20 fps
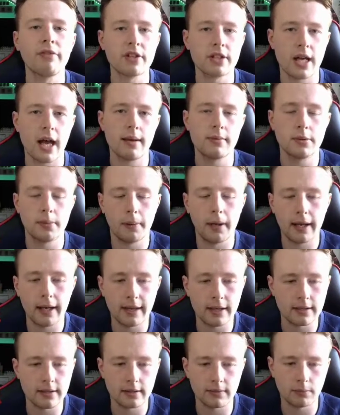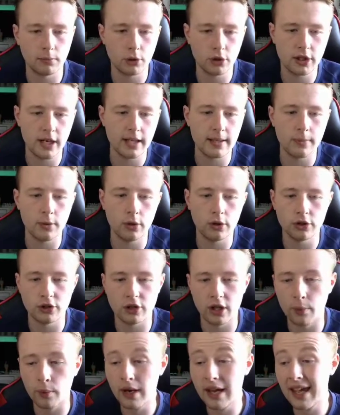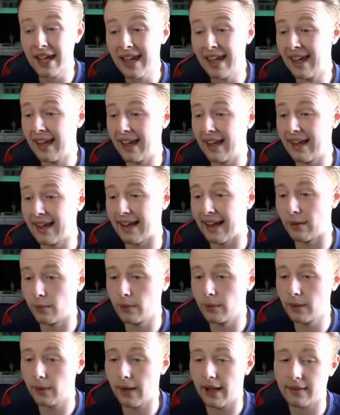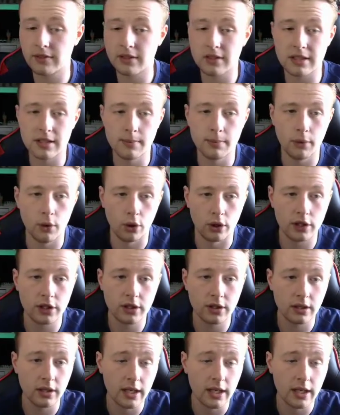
the time to play it as much anymore. So, again, we'll have to see. But